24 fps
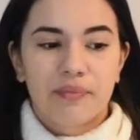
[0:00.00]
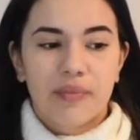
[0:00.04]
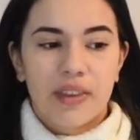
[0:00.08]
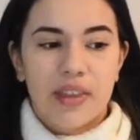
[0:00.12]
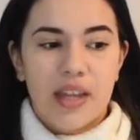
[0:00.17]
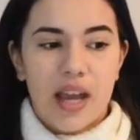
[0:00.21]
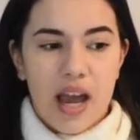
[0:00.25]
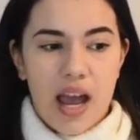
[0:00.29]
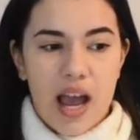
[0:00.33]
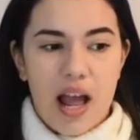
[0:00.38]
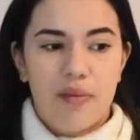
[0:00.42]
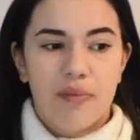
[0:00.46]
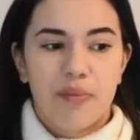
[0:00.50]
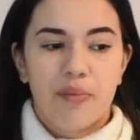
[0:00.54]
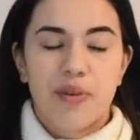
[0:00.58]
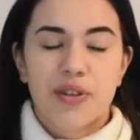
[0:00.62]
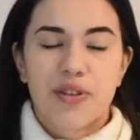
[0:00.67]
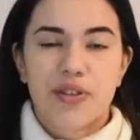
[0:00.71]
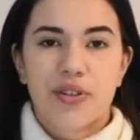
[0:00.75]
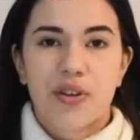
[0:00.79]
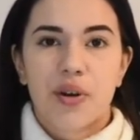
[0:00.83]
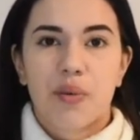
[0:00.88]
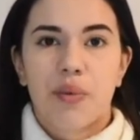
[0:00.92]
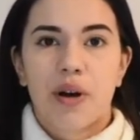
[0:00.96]
That helped me
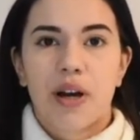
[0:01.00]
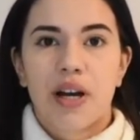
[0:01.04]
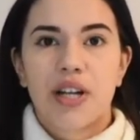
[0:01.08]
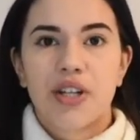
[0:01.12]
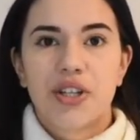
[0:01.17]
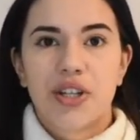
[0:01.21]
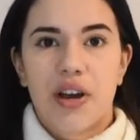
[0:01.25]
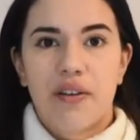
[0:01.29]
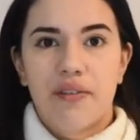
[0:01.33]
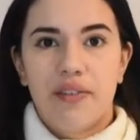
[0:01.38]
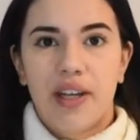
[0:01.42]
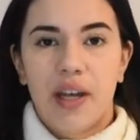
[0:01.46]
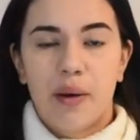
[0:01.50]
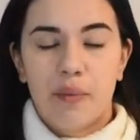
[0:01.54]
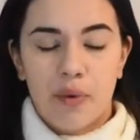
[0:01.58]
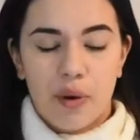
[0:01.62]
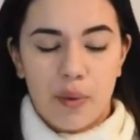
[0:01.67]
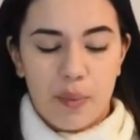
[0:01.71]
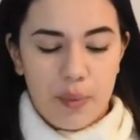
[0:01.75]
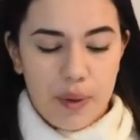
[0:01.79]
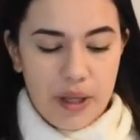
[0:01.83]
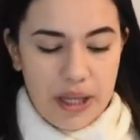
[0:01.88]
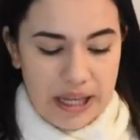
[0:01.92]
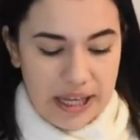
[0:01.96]
so much, having a
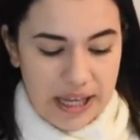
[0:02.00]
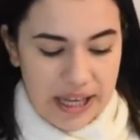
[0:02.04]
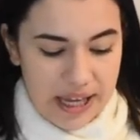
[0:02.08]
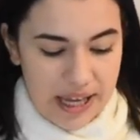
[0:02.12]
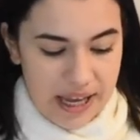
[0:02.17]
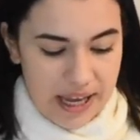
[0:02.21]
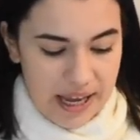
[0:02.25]
boppy.